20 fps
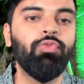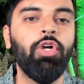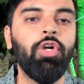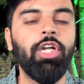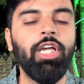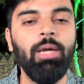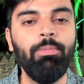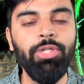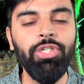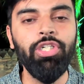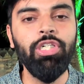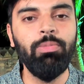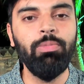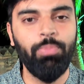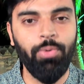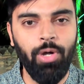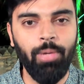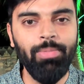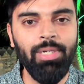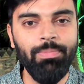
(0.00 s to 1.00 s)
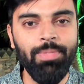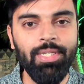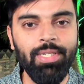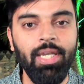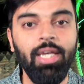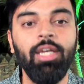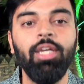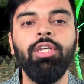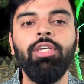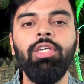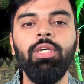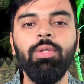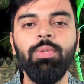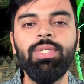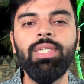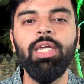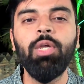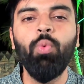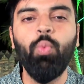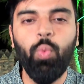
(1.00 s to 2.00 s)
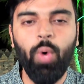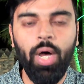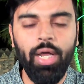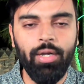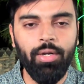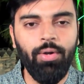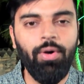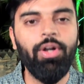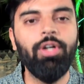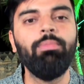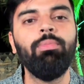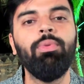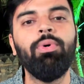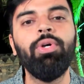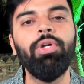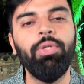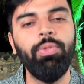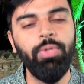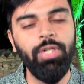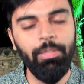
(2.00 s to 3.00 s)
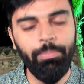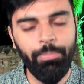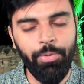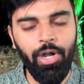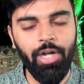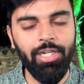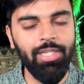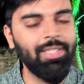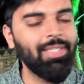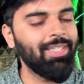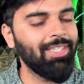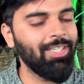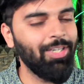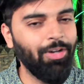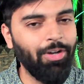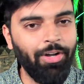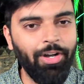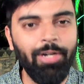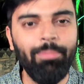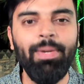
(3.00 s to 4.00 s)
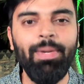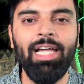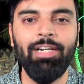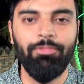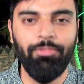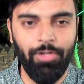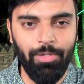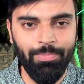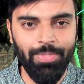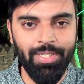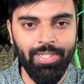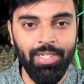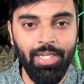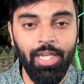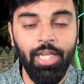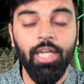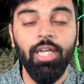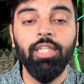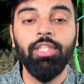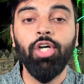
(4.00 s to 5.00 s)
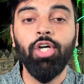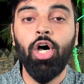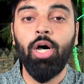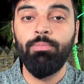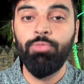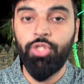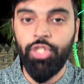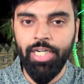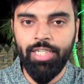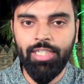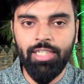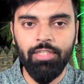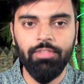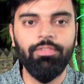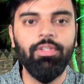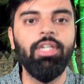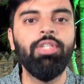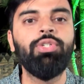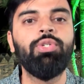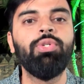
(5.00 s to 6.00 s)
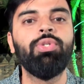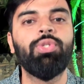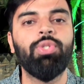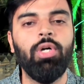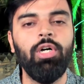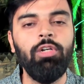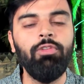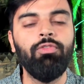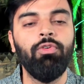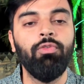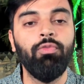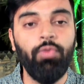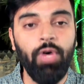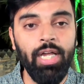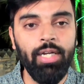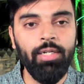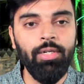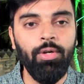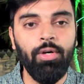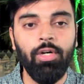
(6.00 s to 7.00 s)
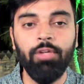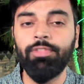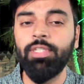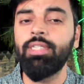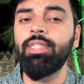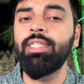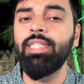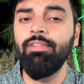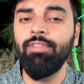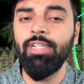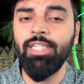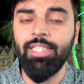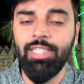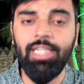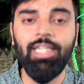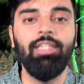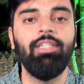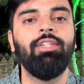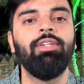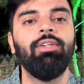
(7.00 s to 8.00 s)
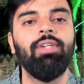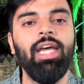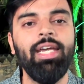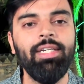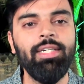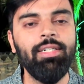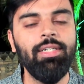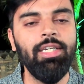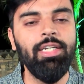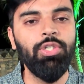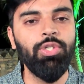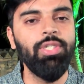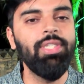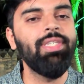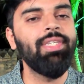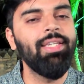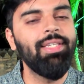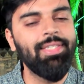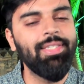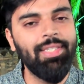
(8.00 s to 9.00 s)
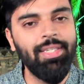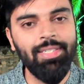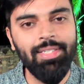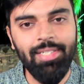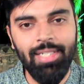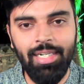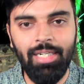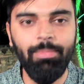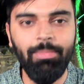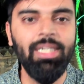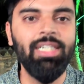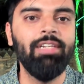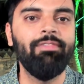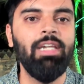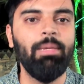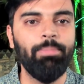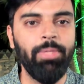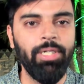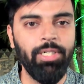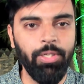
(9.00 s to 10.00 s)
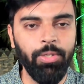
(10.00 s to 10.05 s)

for community problems using one or more Google products or platforms. The objective is to solve one of the 17 United Nations Sustainable Development